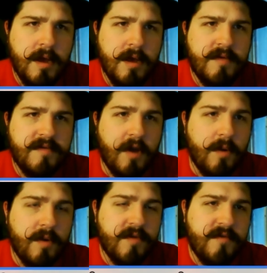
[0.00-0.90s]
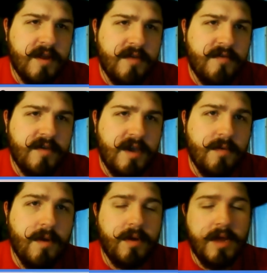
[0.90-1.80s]
Star Wars trilogy. He
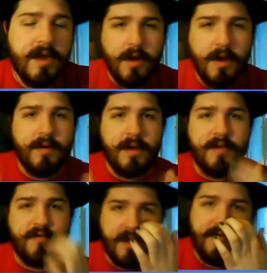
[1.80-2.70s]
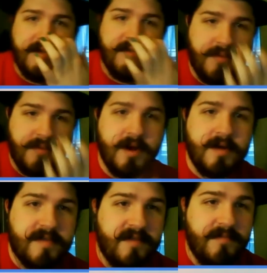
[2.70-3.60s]
wrote a trilogy of
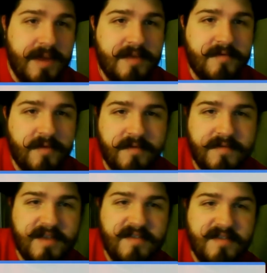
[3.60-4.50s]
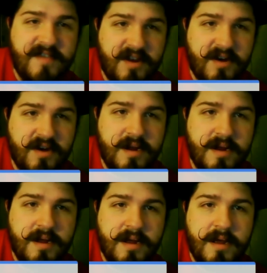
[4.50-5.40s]
books that have been sort of
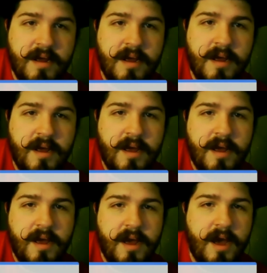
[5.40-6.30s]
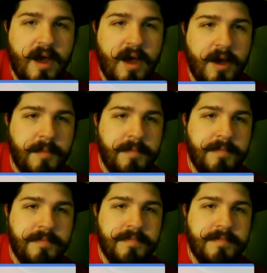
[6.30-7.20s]
considered the